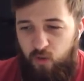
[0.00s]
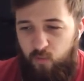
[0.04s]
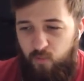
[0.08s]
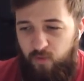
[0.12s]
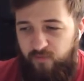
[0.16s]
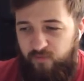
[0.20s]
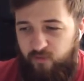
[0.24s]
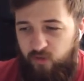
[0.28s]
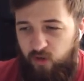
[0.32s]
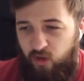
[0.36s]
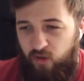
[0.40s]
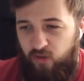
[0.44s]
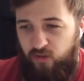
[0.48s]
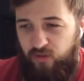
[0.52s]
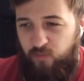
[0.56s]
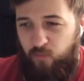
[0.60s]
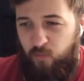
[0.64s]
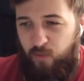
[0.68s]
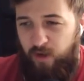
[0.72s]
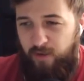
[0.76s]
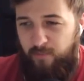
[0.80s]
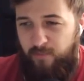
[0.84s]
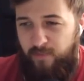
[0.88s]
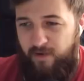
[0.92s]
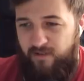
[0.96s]
We've got the
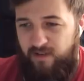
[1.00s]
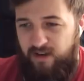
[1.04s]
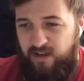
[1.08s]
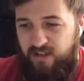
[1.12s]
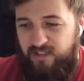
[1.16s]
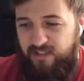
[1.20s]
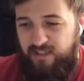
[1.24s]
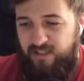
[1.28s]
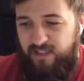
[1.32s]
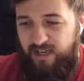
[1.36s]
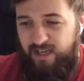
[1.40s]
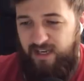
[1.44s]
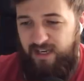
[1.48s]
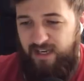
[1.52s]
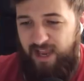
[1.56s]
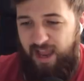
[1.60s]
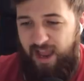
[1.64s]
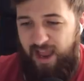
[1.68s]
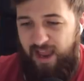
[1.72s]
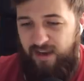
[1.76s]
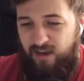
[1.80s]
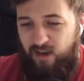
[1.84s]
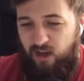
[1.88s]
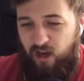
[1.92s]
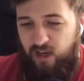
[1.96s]
wing mirrors.
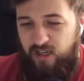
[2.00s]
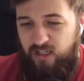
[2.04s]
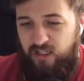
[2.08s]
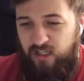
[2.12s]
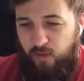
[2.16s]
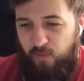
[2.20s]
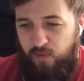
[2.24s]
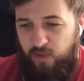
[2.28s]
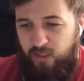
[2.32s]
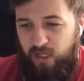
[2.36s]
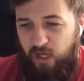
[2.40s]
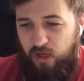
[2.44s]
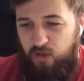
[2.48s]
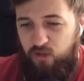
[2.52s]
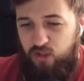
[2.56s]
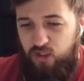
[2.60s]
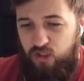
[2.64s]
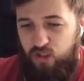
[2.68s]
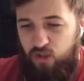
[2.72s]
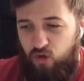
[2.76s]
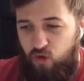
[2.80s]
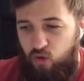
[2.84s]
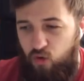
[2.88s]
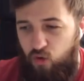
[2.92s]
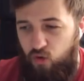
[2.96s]
Again, I don't want to go
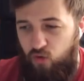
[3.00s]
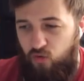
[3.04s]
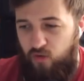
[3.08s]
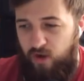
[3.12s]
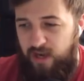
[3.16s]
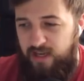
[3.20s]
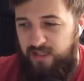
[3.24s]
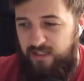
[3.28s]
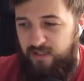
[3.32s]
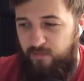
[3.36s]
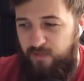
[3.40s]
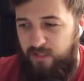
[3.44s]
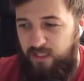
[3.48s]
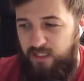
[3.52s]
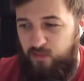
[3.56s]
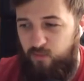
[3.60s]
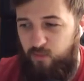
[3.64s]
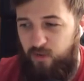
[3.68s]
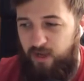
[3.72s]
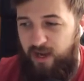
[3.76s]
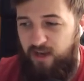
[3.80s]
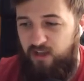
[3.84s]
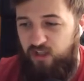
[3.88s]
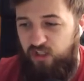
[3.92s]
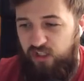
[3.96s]
too crazy with this
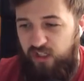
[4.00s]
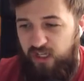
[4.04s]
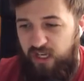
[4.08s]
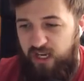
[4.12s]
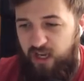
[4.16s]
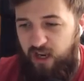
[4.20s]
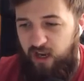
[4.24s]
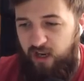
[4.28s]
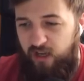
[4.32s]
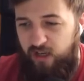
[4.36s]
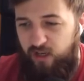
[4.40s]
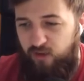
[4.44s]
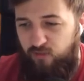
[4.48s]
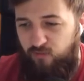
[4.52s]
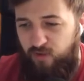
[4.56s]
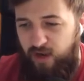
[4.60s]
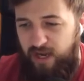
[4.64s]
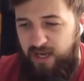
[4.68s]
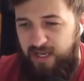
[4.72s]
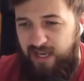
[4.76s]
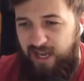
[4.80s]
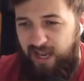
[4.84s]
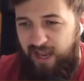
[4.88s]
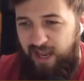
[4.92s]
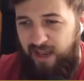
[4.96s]
one, actually. I'm going to
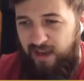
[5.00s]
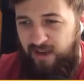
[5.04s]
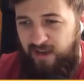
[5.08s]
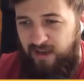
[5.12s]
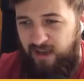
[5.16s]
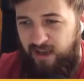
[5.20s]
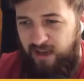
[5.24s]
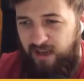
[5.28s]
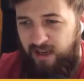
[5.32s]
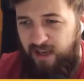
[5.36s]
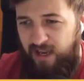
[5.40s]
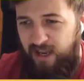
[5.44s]
rein it in